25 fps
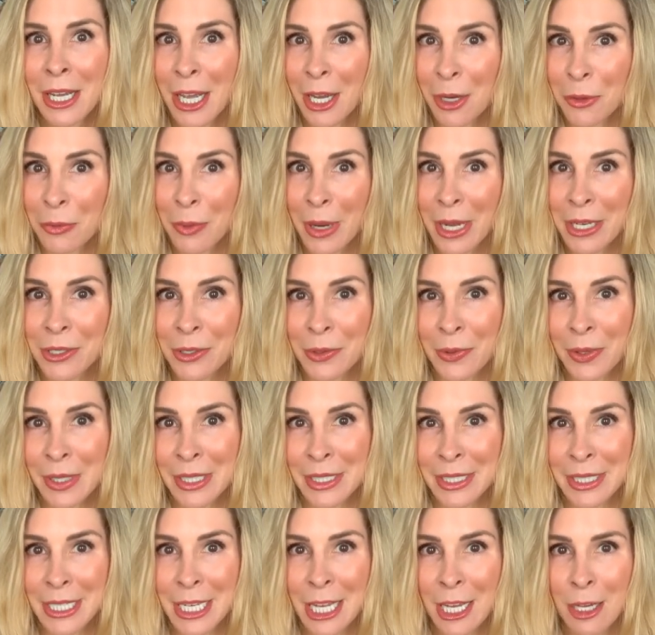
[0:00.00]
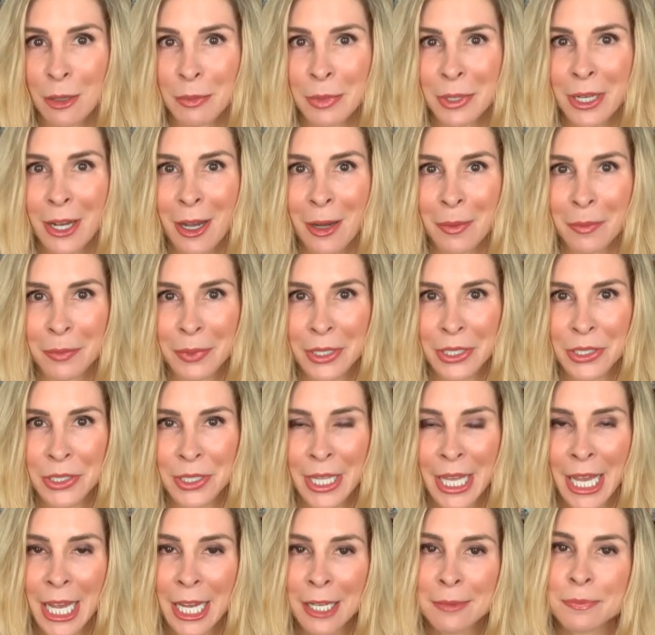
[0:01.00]
a retinoid is going to help accomplish
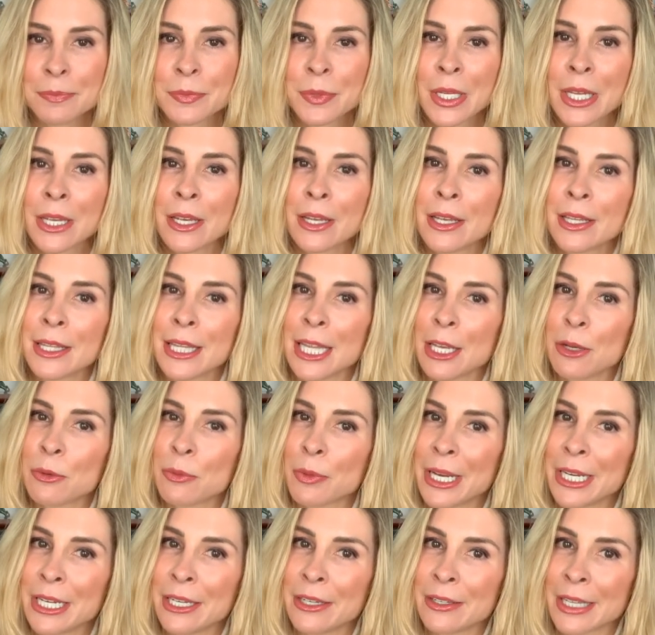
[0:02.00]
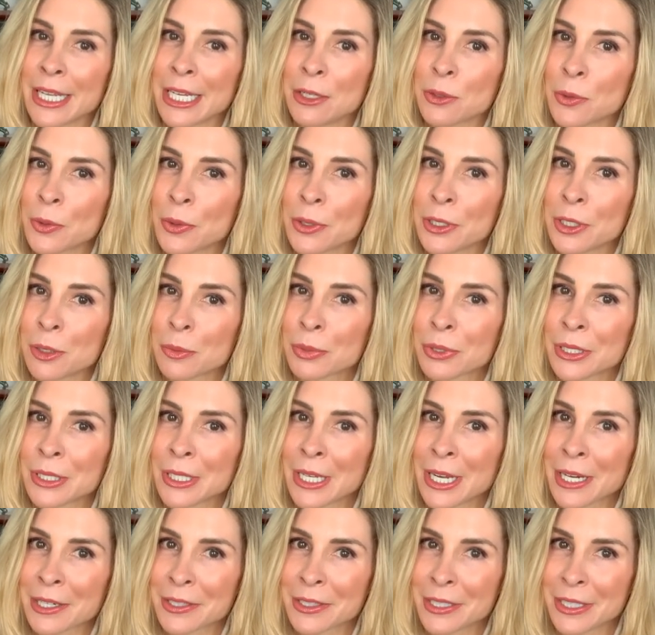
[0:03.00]
that. They regulate oil
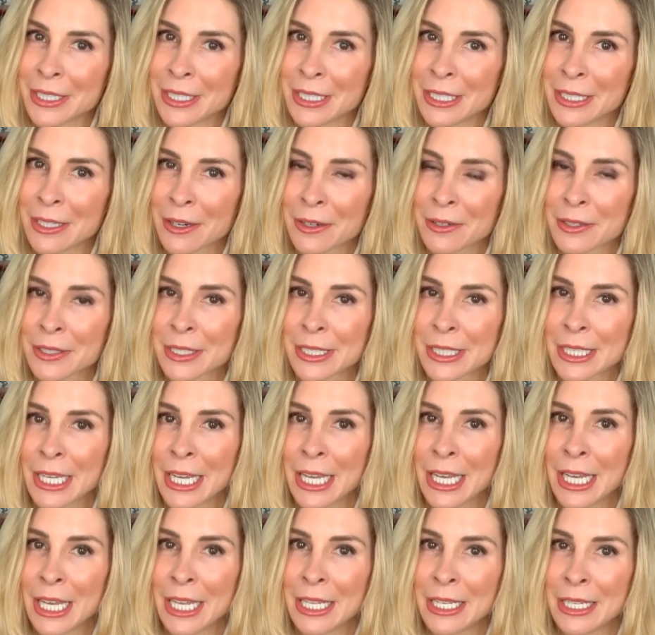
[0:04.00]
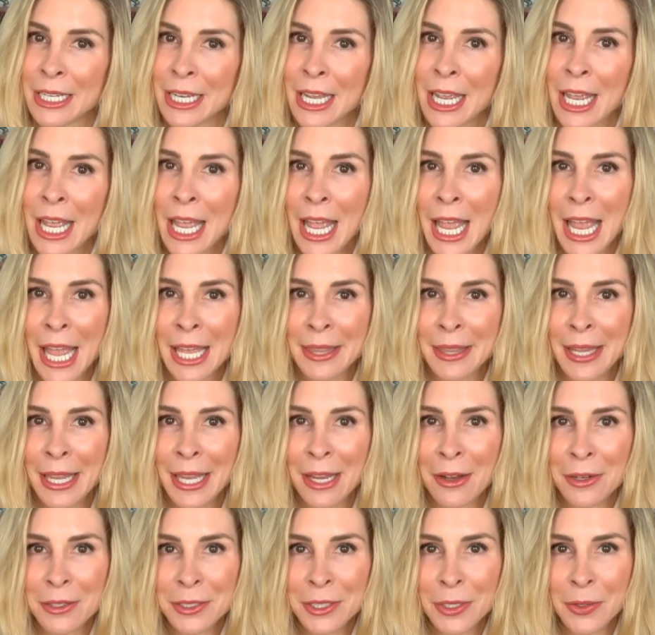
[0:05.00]
production in our skin, and they
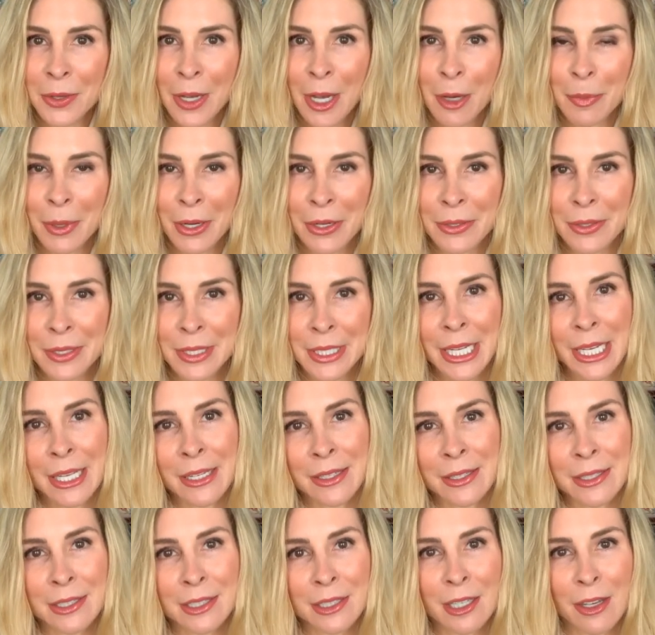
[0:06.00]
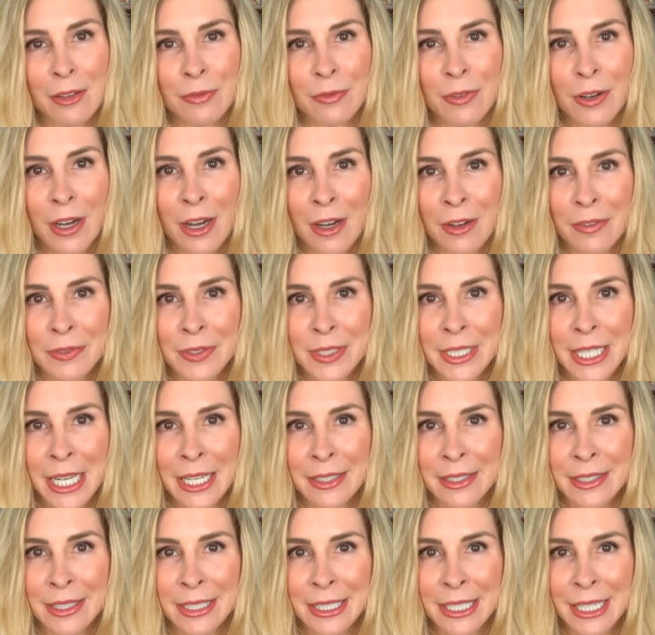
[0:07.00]
also help our skin slough off
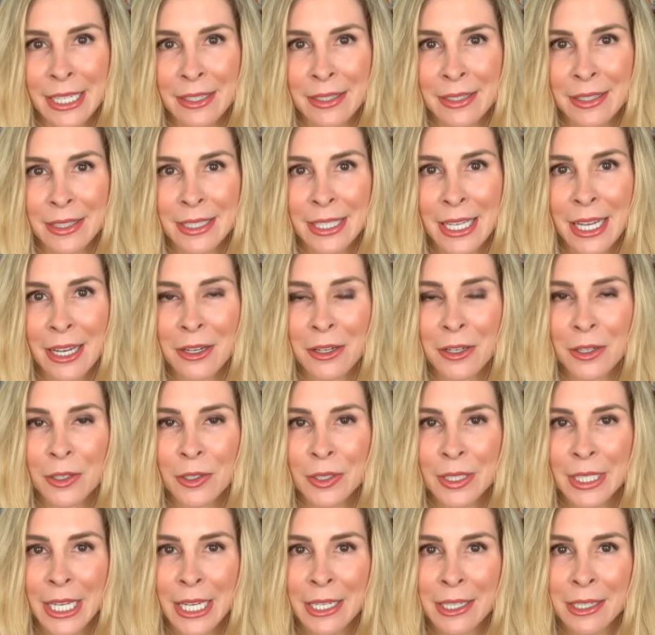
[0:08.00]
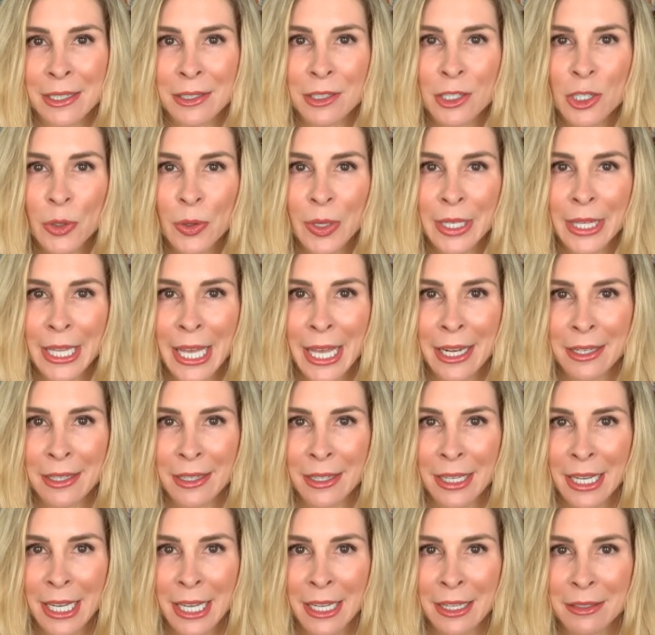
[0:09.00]
dead skin cells. And in doing that,
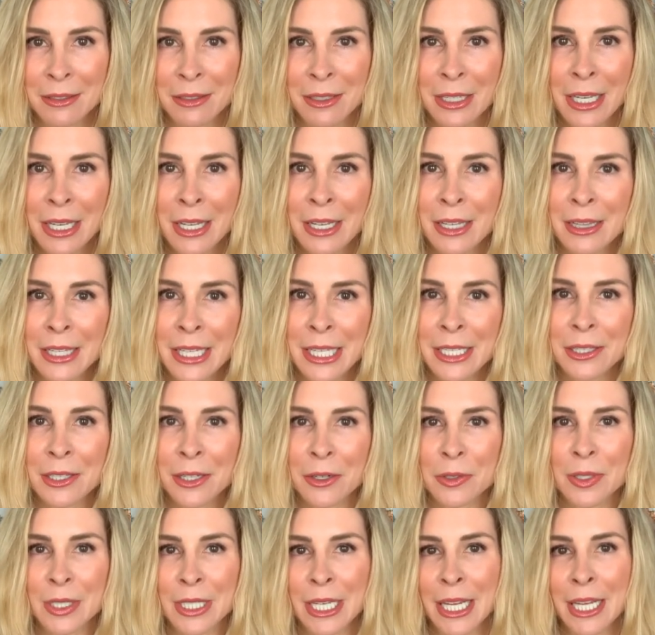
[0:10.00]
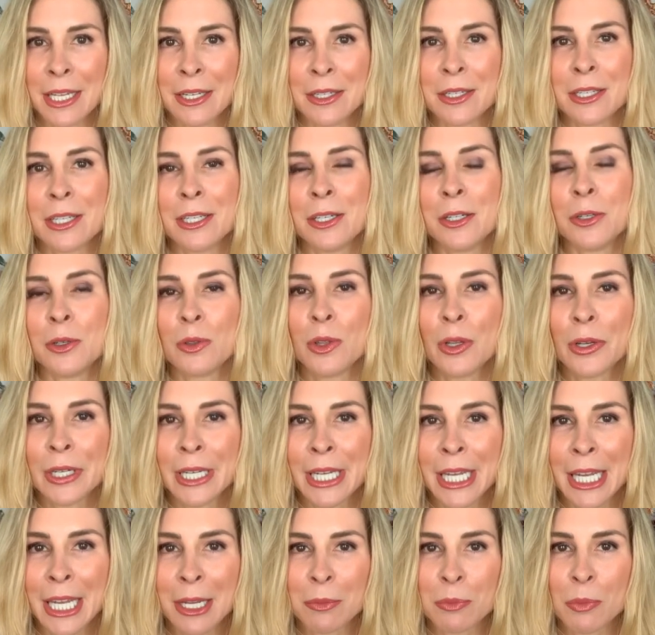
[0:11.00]
it leads our skin to
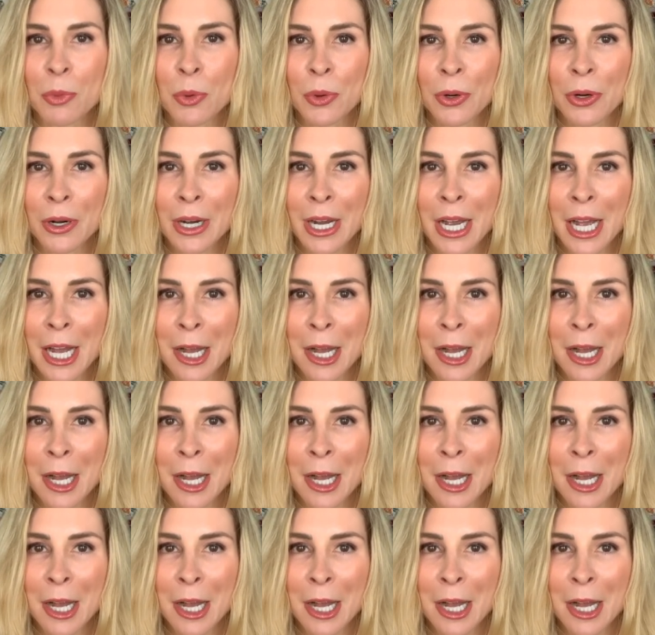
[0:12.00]
looking more